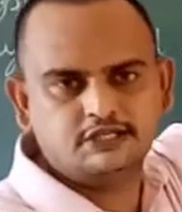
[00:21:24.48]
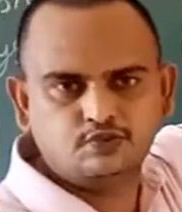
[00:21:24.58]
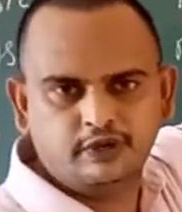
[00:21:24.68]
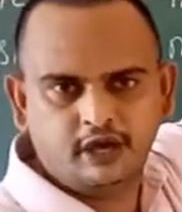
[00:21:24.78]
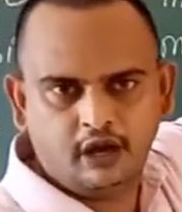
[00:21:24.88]

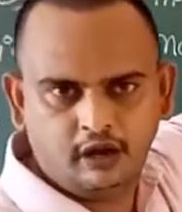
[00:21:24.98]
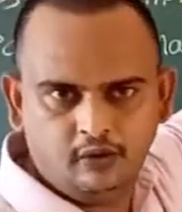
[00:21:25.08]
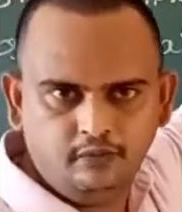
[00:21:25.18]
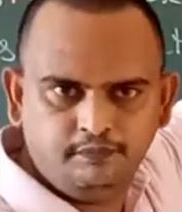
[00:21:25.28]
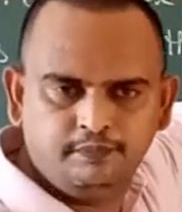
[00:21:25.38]
teachers we
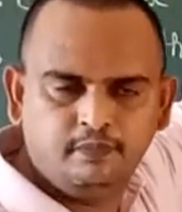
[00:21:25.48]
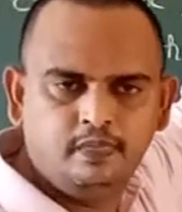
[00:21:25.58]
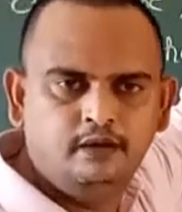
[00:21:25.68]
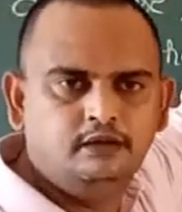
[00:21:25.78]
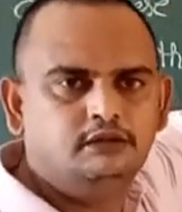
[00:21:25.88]
have.
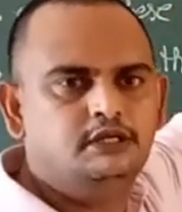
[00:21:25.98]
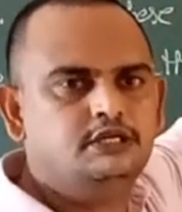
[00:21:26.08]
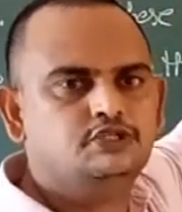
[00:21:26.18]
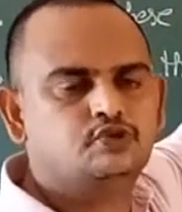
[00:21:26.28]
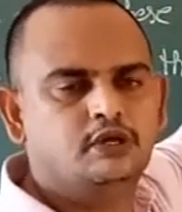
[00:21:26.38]

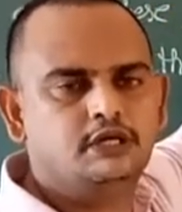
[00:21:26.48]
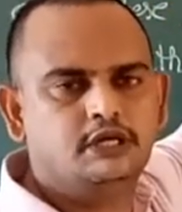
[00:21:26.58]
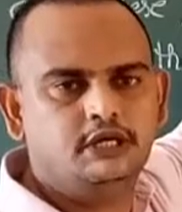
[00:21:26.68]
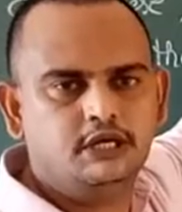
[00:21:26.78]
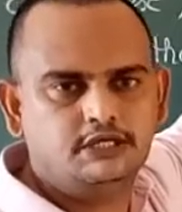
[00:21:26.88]
These
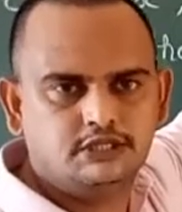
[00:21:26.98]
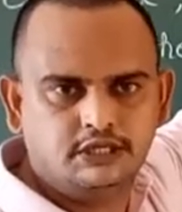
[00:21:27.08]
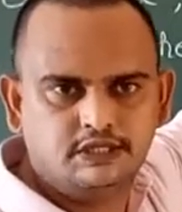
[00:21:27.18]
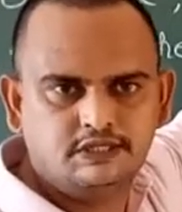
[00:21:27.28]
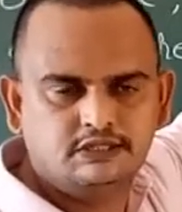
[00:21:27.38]
20
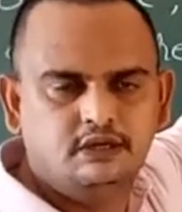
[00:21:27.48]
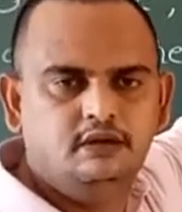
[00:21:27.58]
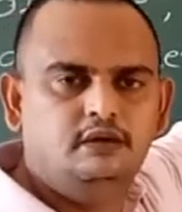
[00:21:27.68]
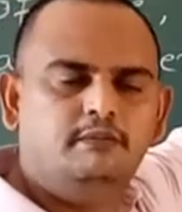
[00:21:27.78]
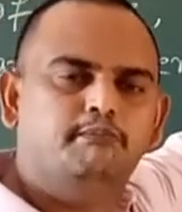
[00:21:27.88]

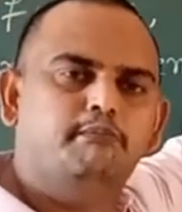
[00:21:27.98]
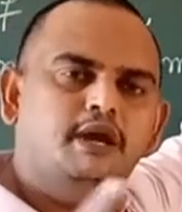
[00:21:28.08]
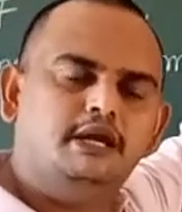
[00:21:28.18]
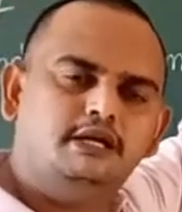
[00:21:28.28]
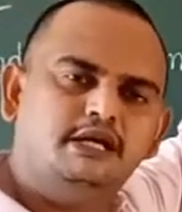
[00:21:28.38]
teachers
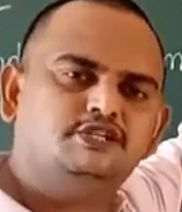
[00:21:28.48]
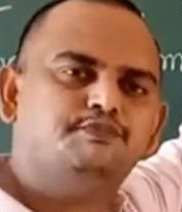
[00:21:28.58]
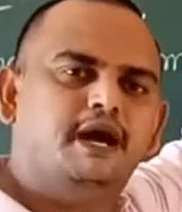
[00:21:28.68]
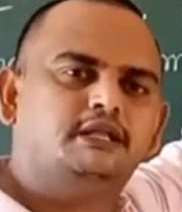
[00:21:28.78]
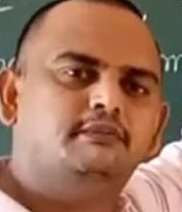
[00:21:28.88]
may
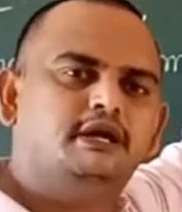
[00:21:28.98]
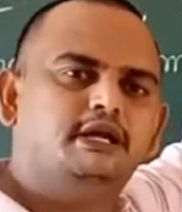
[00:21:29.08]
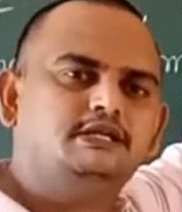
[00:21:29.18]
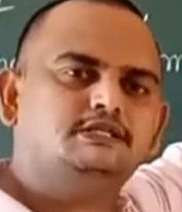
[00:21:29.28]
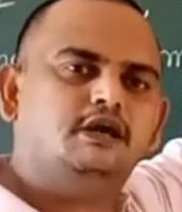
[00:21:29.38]
teach
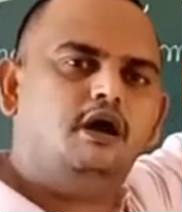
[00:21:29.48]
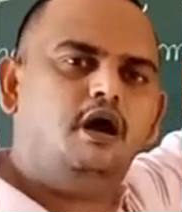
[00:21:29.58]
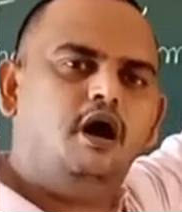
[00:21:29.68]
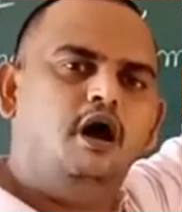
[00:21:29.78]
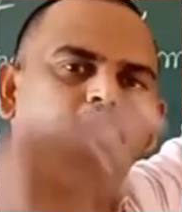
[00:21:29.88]
mathematics
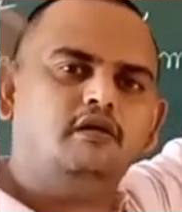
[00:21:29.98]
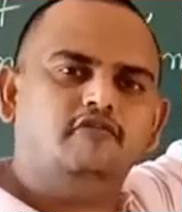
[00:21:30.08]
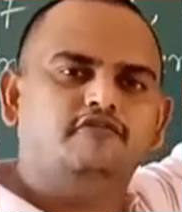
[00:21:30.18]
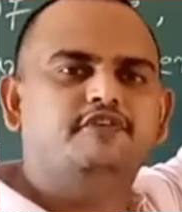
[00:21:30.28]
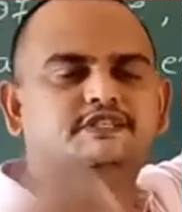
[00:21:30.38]

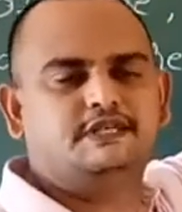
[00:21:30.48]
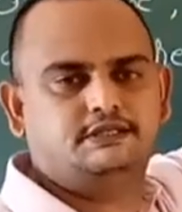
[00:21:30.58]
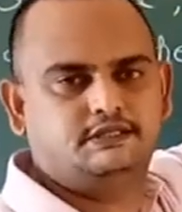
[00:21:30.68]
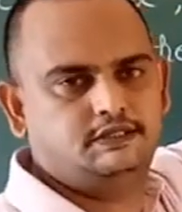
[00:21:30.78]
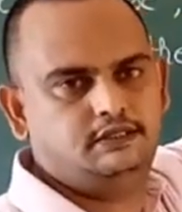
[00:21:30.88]
or
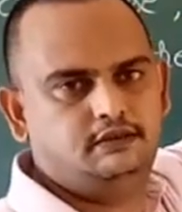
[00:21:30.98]
physics.